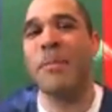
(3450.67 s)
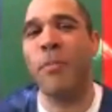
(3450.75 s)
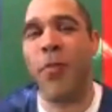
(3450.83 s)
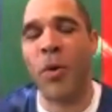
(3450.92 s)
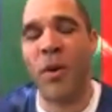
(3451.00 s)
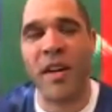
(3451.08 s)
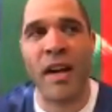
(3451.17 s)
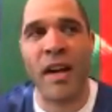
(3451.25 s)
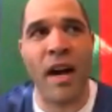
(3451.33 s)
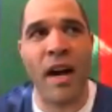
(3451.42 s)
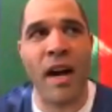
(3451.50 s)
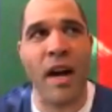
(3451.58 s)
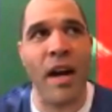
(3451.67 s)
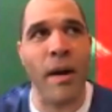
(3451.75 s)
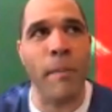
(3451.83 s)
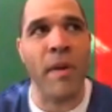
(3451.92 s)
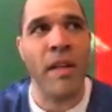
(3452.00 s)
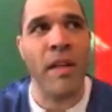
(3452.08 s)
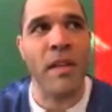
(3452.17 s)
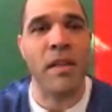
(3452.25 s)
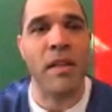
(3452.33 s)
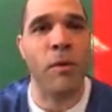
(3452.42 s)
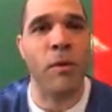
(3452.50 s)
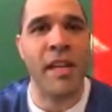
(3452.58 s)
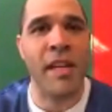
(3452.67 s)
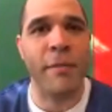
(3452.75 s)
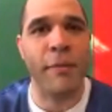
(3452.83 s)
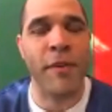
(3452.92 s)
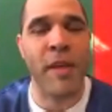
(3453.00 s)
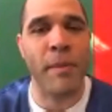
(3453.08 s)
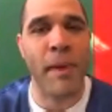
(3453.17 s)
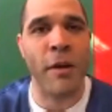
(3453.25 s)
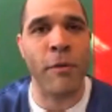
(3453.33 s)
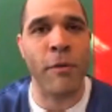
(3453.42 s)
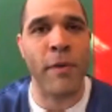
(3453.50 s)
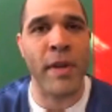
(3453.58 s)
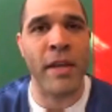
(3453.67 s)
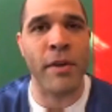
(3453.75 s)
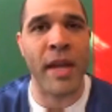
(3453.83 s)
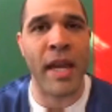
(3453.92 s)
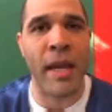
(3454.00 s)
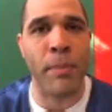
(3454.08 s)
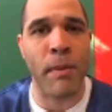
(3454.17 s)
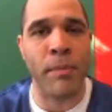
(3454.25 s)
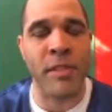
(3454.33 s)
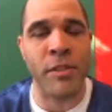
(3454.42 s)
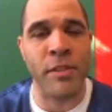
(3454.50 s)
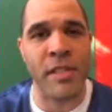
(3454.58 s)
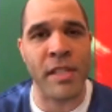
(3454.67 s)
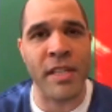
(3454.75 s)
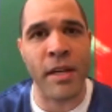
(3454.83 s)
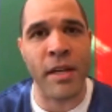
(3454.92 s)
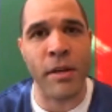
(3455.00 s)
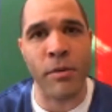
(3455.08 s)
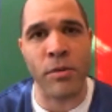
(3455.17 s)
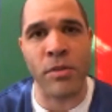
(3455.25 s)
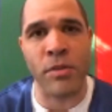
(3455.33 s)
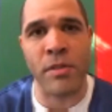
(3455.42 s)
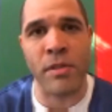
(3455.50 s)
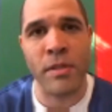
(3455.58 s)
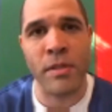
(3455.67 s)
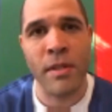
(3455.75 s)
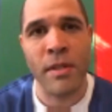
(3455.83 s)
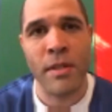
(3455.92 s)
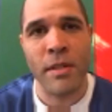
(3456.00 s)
We need more um, lonely female video game publisher C E Os.